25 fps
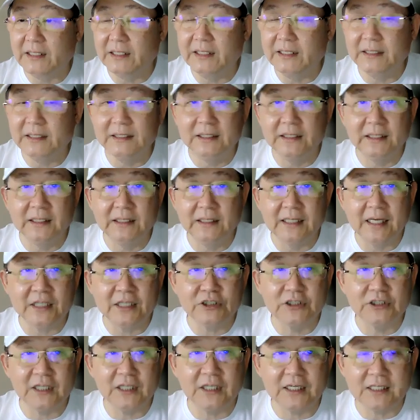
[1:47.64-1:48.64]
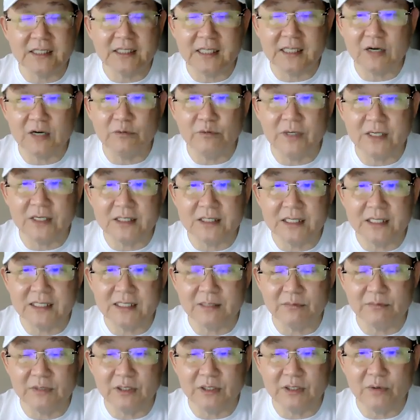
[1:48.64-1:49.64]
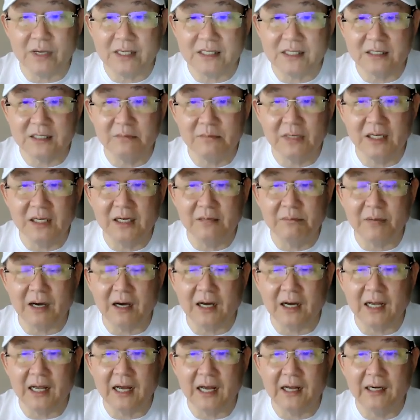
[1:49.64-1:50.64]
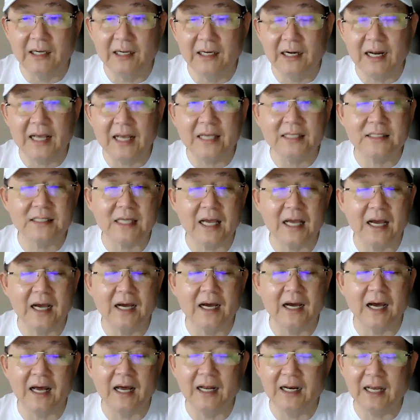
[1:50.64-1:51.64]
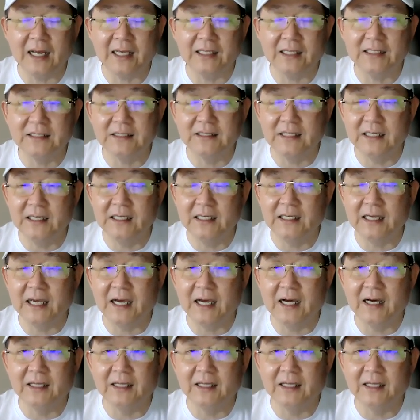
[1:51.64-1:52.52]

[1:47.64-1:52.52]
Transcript: in the Nasdaq itself, we are seeing something quite similar, but unlike the